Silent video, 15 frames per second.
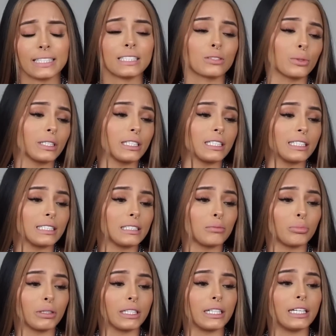It is what it is,
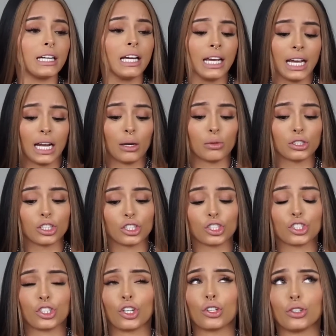but it was a
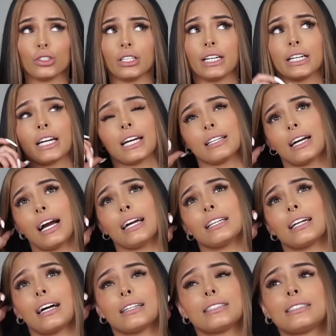struggle. Like, I
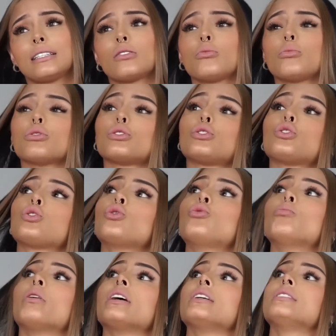lasted almost 2
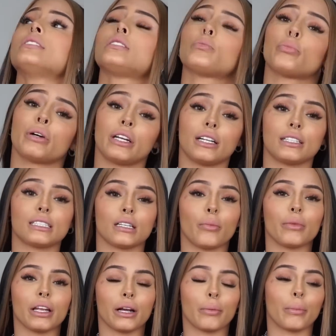months putting
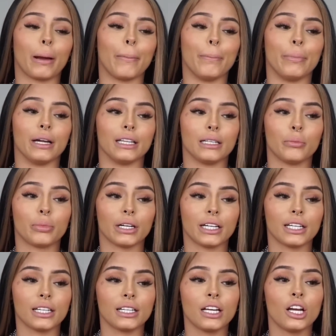something in my belly
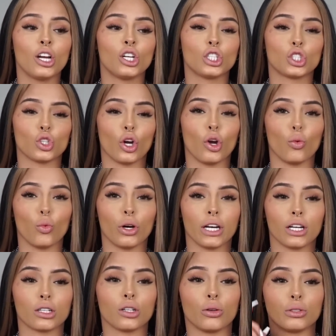button so it
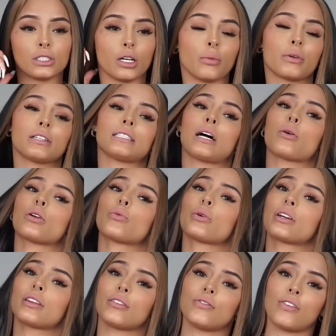wouldn't close up, because I would
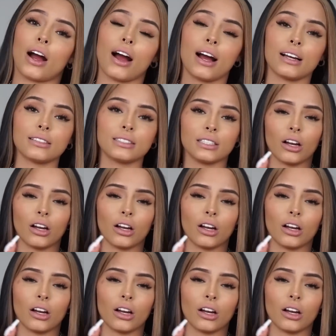wear the fajas.